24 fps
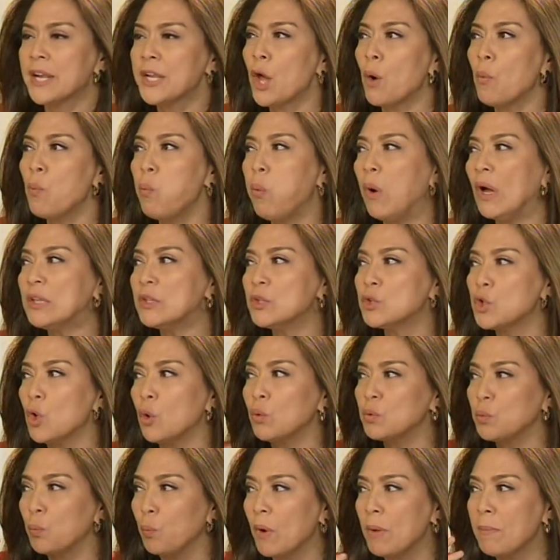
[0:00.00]
Now, what
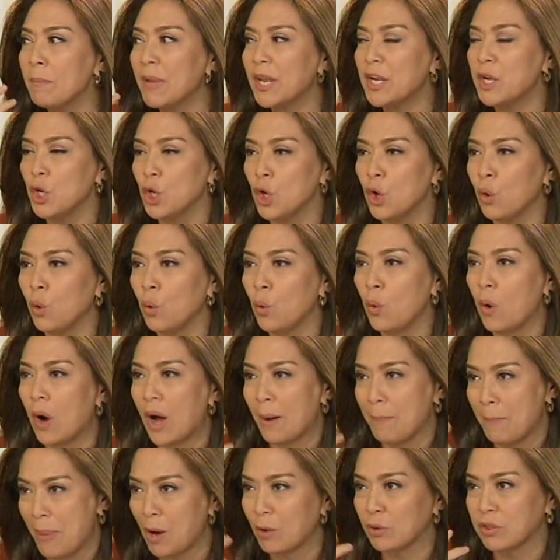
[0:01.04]
don't women know
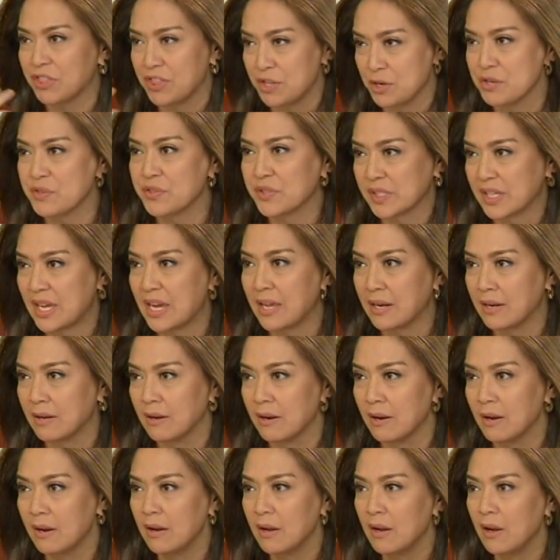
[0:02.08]
about their
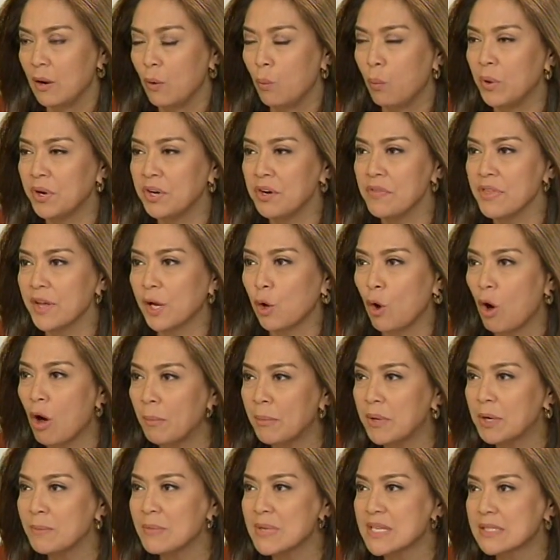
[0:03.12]
skin? What are the
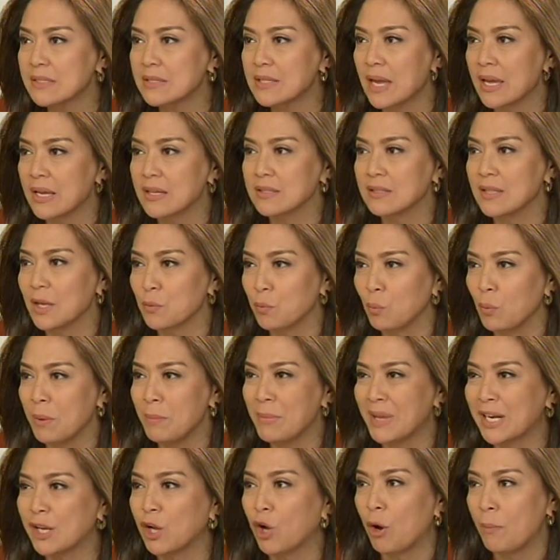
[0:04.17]
common mistakes that
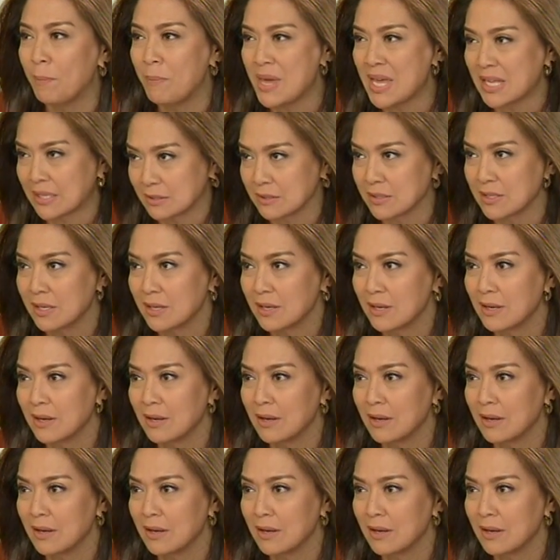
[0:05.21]
women commit?